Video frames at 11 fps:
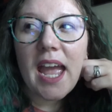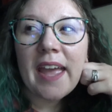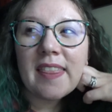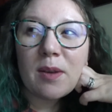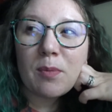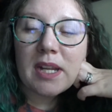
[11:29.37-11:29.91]

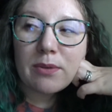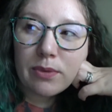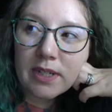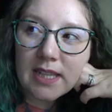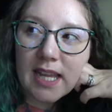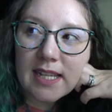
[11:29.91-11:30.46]
And then when he
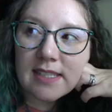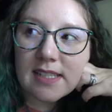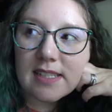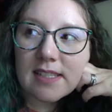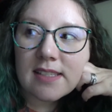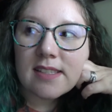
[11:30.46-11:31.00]

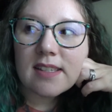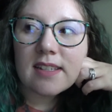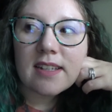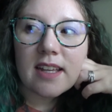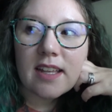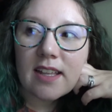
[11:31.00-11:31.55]
realizes
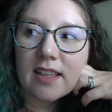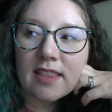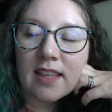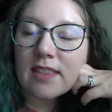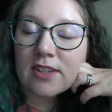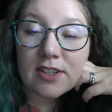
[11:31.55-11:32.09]

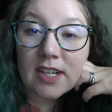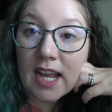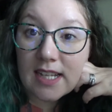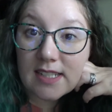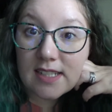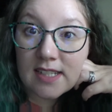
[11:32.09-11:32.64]
that they're
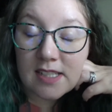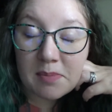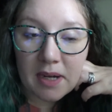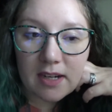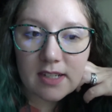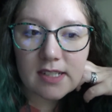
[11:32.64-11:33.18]
not his
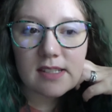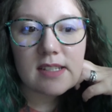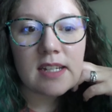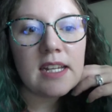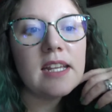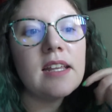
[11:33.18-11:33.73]
parents,
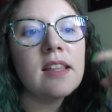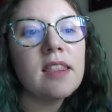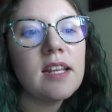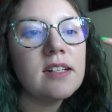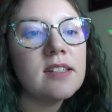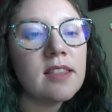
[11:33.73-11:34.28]
he
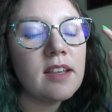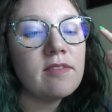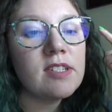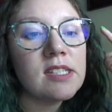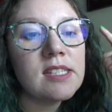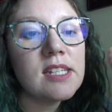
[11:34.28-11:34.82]
thinks that they've
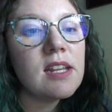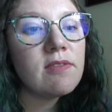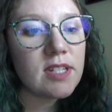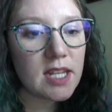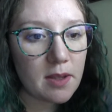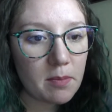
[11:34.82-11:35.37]

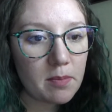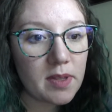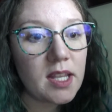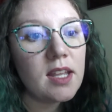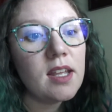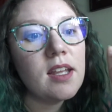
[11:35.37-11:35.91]
deceived him
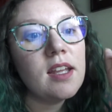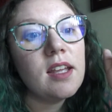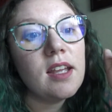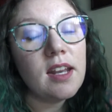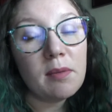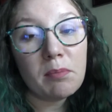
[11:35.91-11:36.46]

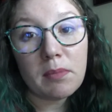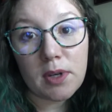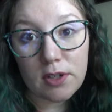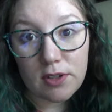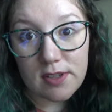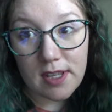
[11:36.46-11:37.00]
and he
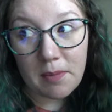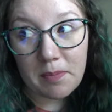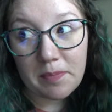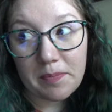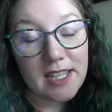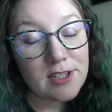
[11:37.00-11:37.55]
murders them.
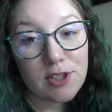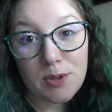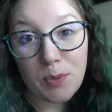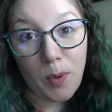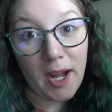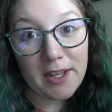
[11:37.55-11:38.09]
It's
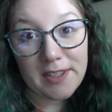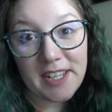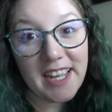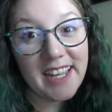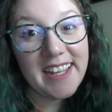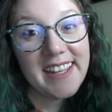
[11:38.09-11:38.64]
just wild.
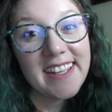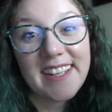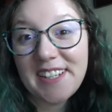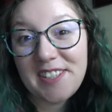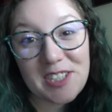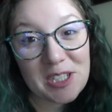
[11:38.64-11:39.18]

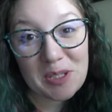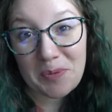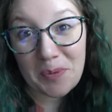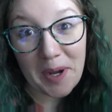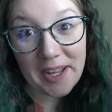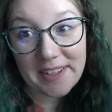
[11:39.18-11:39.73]
It's just
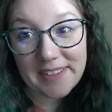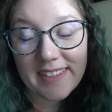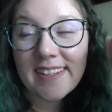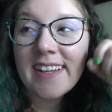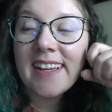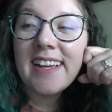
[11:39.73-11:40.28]
wild.
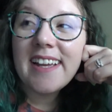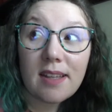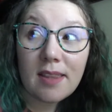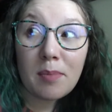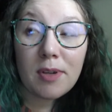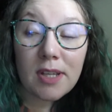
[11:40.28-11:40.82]

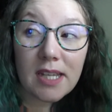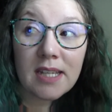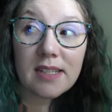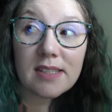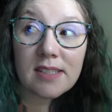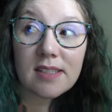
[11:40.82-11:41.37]
The book
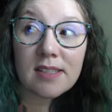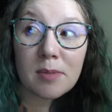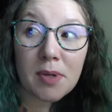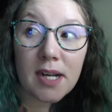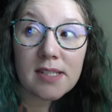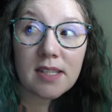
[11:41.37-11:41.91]
is
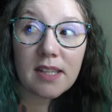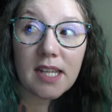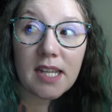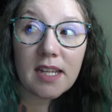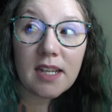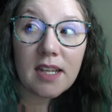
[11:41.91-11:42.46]

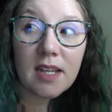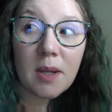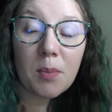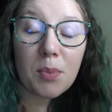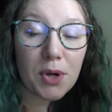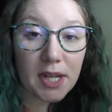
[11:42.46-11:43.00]
surprisingly
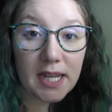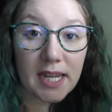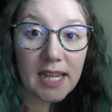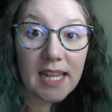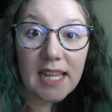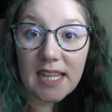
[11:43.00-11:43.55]
pretty
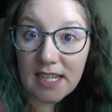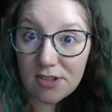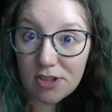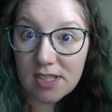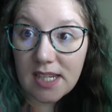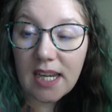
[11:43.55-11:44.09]

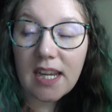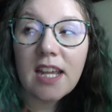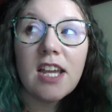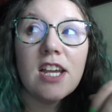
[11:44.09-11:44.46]
interesting,